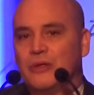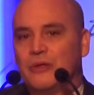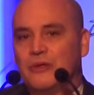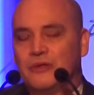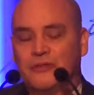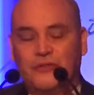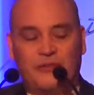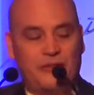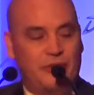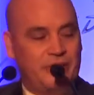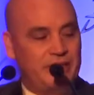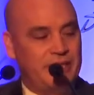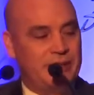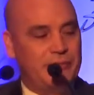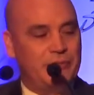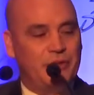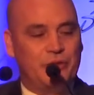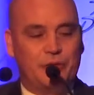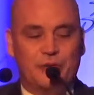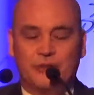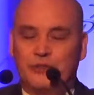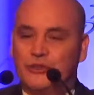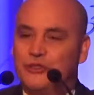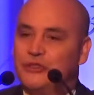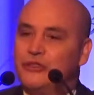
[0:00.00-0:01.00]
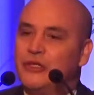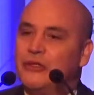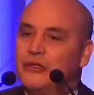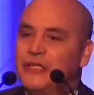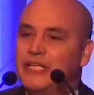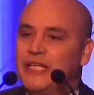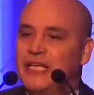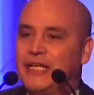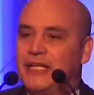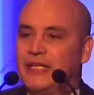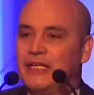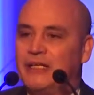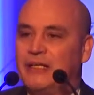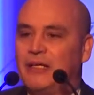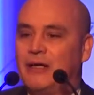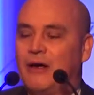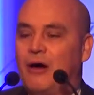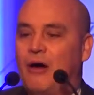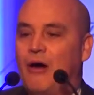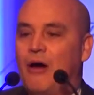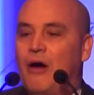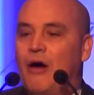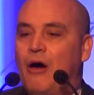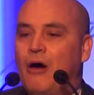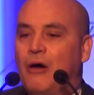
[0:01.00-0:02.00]
a 30-minute journey
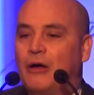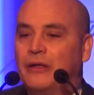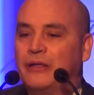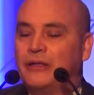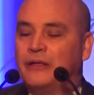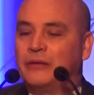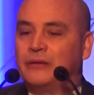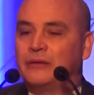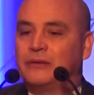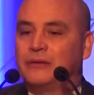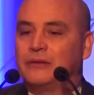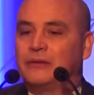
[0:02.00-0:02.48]
on